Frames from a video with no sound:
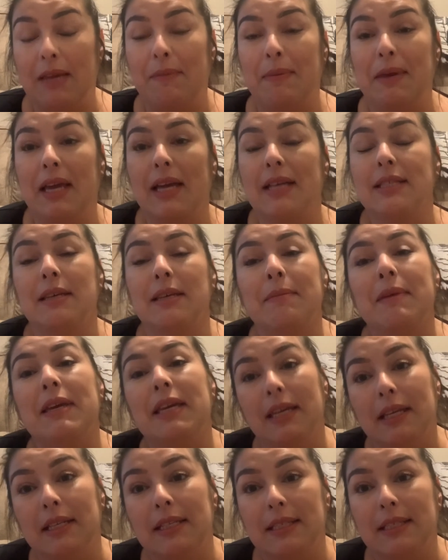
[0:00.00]
because I'm
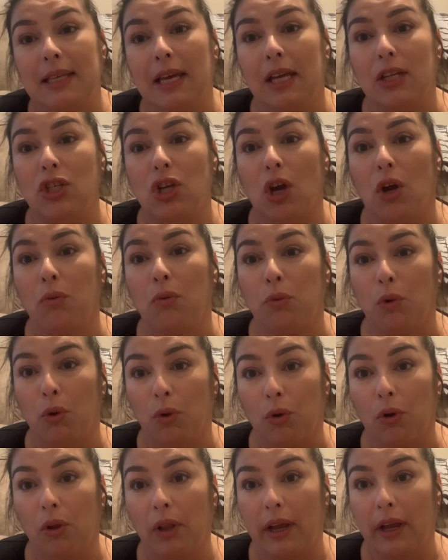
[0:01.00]
in such a
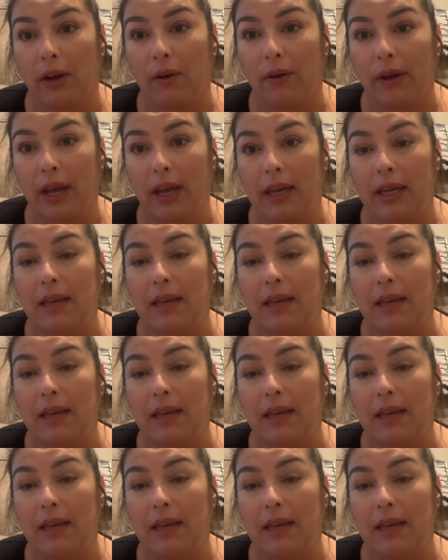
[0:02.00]
rural area.